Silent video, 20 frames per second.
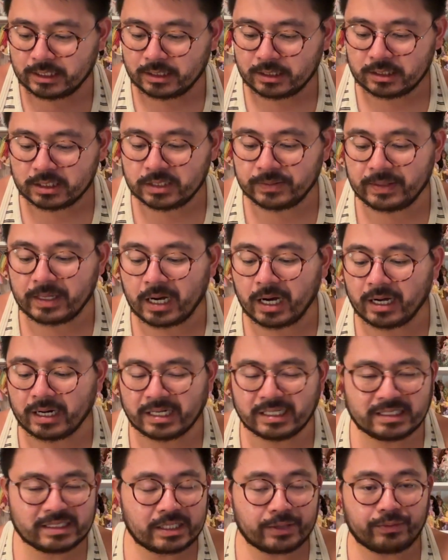to be
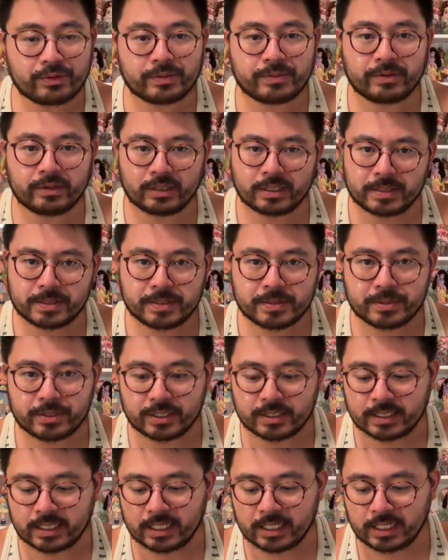honest, they were really
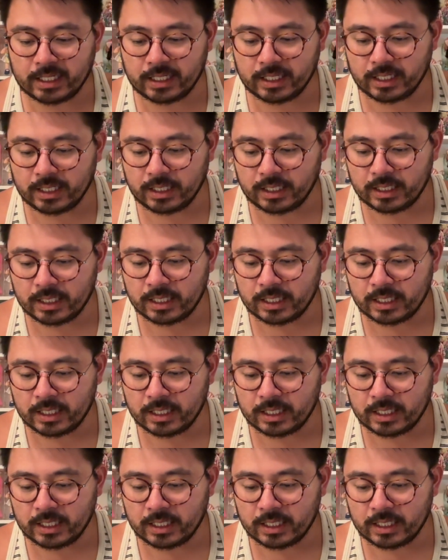frizzy,